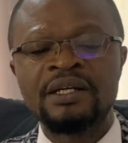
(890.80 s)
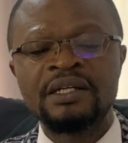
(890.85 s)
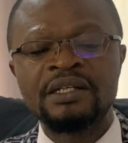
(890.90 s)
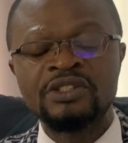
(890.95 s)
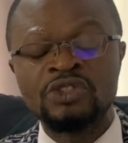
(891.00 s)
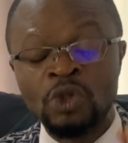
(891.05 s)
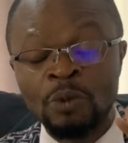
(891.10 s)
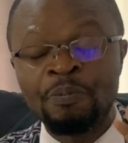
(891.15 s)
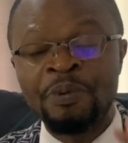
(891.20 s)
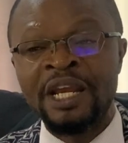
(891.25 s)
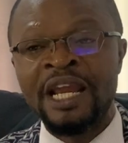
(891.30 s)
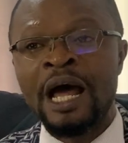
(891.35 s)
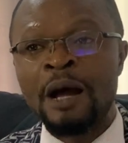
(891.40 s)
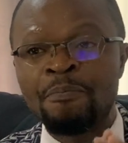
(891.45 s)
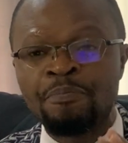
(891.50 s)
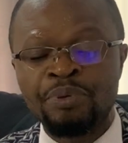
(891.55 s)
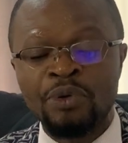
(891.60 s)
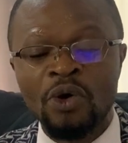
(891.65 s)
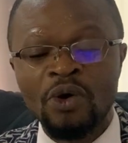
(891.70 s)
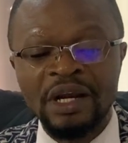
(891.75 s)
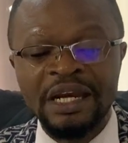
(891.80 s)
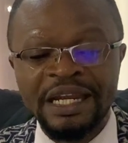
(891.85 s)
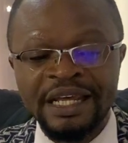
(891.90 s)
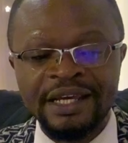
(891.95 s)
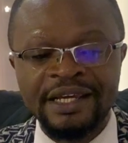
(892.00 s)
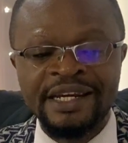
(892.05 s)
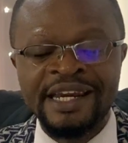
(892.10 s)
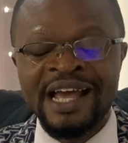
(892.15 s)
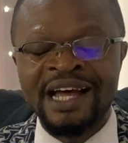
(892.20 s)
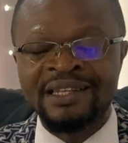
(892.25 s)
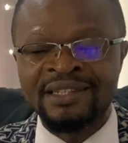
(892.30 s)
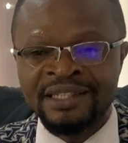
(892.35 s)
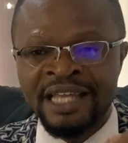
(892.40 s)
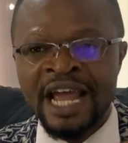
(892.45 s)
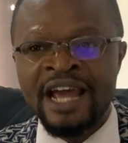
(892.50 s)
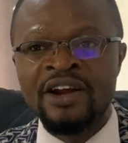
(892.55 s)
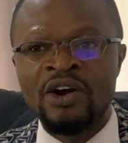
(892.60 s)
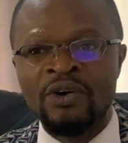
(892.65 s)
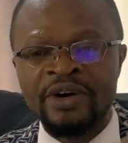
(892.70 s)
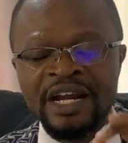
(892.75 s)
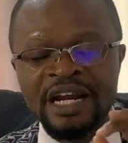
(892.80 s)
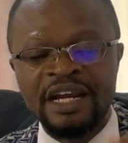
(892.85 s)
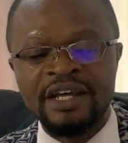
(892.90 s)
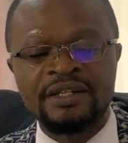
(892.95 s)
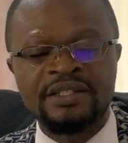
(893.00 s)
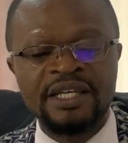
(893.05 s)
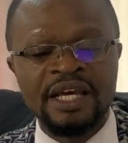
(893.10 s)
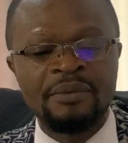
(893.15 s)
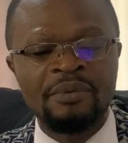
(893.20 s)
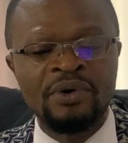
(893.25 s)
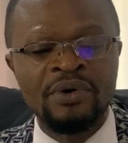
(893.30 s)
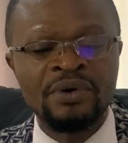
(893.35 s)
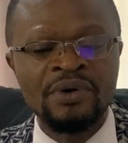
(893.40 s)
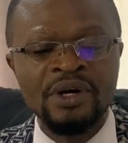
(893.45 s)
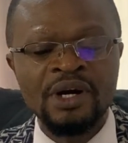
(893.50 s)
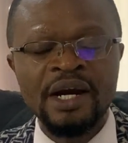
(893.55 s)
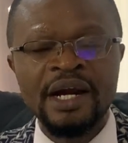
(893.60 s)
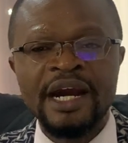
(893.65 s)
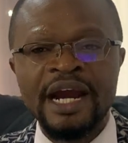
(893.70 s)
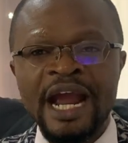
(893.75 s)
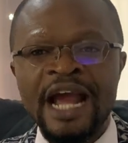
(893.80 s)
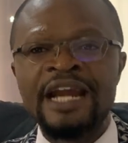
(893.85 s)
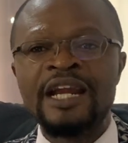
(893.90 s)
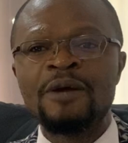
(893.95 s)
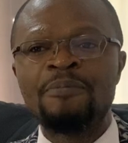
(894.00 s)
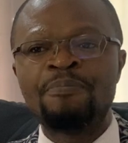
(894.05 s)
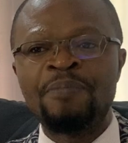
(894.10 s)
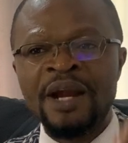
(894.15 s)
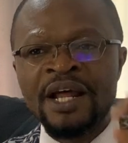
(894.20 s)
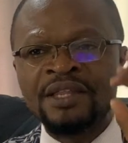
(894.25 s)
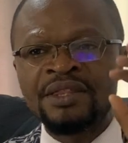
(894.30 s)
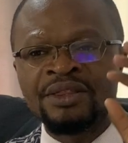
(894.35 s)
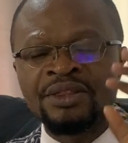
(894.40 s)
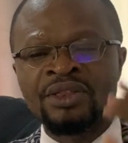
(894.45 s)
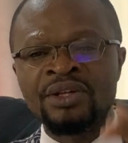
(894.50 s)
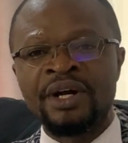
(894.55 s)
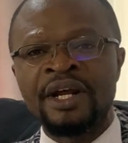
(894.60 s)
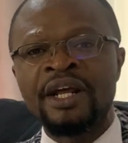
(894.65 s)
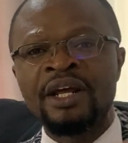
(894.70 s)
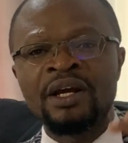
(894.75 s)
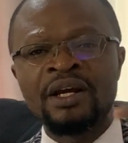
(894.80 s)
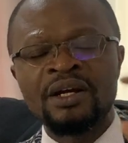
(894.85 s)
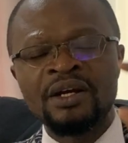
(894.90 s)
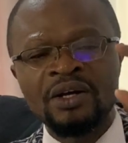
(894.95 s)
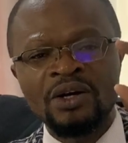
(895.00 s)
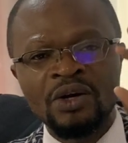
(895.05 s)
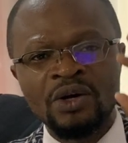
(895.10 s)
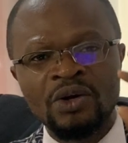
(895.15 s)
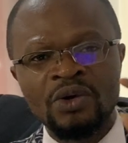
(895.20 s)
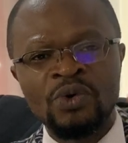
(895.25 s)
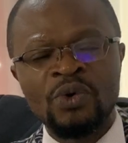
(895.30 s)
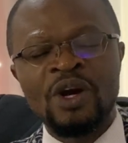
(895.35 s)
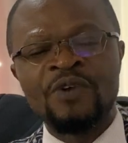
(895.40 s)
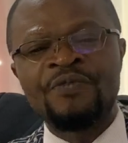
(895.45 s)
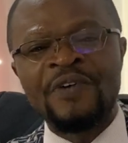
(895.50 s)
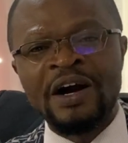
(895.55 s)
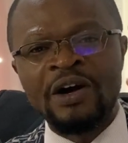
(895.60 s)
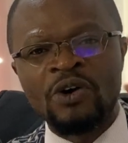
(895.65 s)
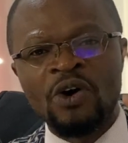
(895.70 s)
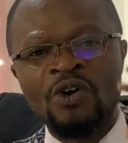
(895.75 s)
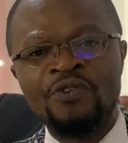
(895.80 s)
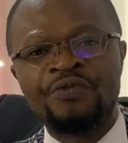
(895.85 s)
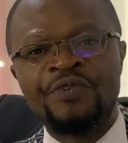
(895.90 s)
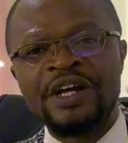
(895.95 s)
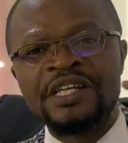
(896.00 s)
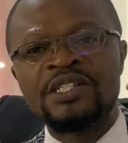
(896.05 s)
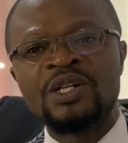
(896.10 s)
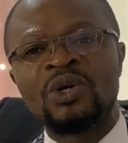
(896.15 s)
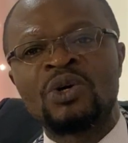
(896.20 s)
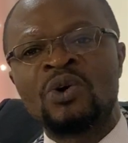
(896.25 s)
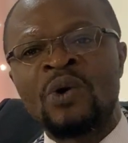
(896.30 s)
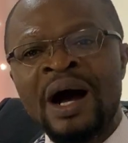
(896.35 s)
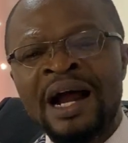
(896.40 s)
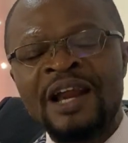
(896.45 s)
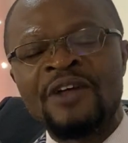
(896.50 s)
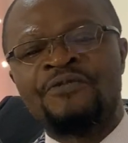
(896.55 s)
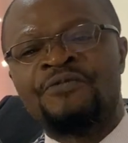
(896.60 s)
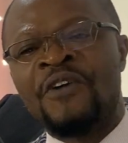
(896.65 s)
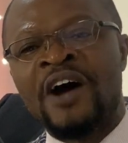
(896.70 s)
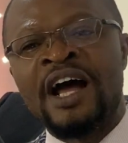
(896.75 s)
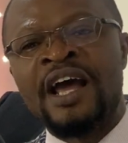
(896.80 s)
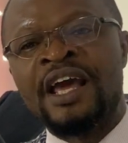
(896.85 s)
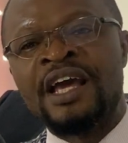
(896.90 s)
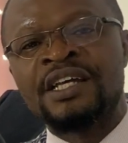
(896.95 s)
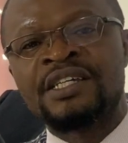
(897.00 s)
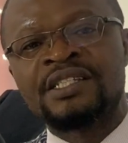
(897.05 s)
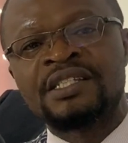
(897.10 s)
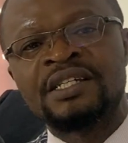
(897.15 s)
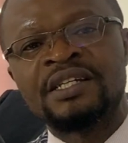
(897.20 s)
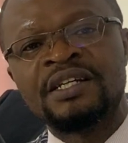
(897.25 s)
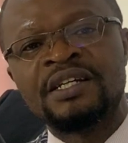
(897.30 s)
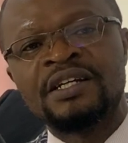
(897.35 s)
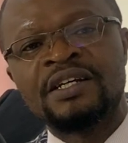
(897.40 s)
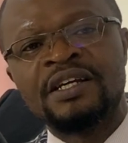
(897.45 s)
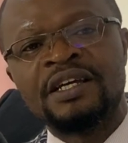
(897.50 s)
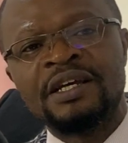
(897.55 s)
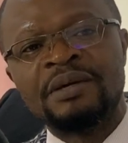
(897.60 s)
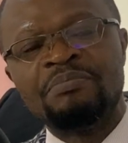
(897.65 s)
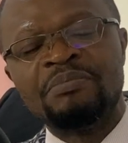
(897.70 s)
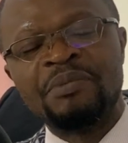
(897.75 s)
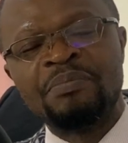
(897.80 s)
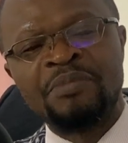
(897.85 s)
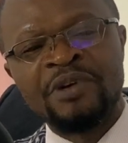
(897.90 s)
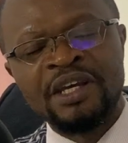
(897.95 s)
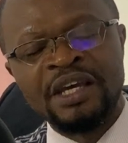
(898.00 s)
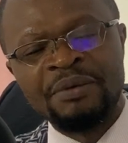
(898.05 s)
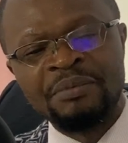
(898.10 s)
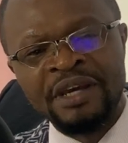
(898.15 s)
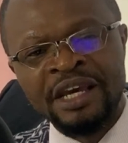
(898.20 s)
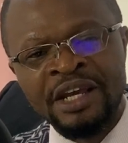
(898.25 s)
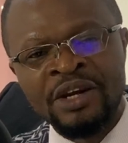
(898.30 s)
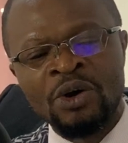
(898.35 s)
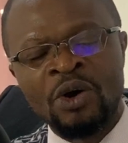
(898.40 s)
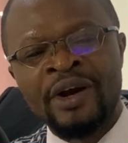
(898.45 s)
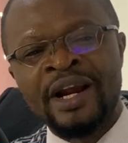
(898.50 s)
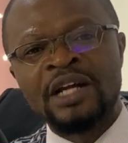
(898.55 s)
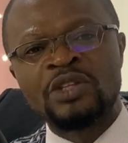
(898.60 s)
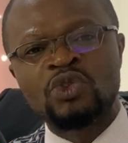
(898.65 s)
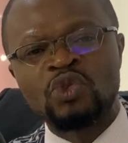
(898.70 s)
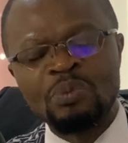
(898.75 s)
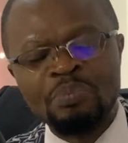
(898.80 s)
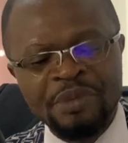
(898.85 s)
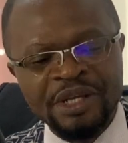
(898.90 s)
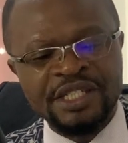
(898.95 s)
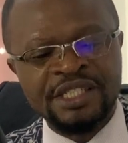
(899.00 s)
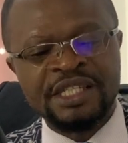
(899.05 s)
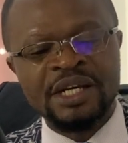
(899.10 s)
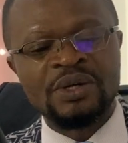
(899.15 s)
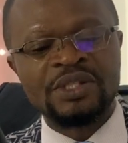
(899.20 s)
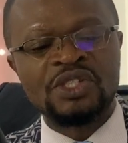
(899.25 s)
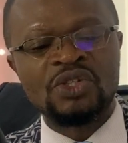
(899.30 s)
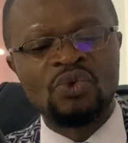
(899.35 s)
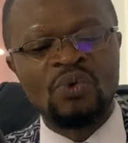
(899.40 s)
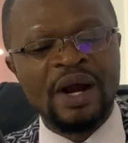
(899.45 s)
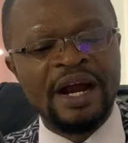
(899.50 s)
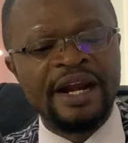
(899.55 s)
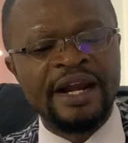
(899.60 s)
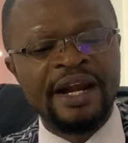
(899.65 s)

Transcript: Jupiler Pro League. They are third on the league table and they played 3 UEFA Conference League qualifiers in order to meet Chelsea right